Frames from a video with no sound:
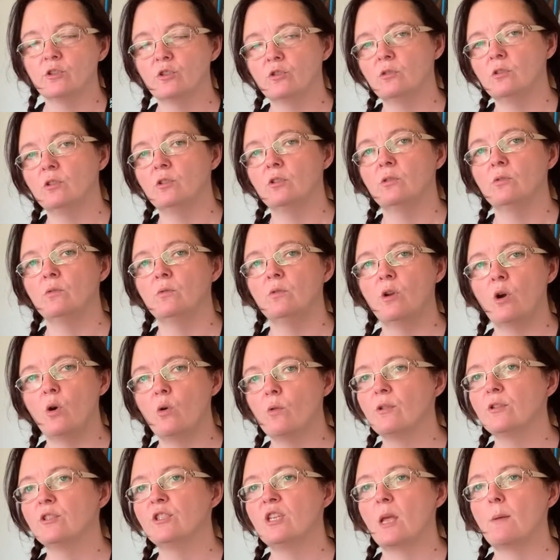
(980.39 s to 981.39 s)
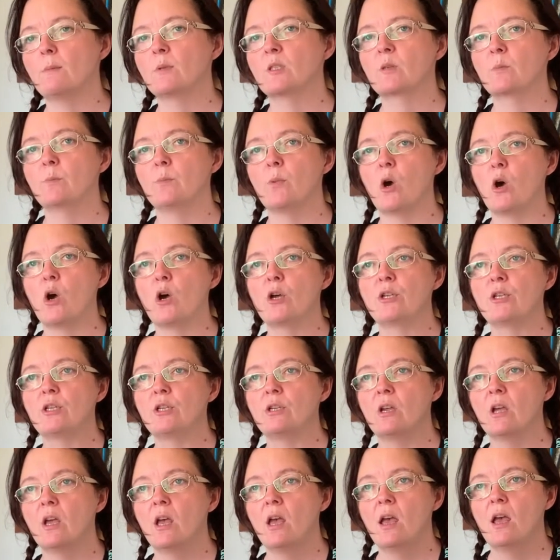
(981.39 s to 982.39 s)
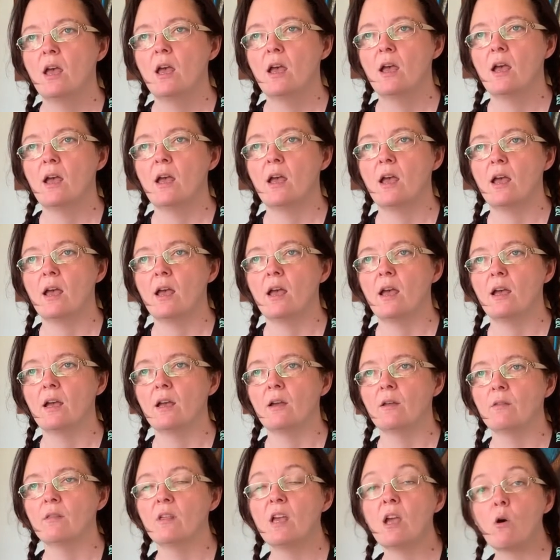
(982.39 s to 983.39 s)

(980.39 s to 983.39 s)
You know, the James Bond, they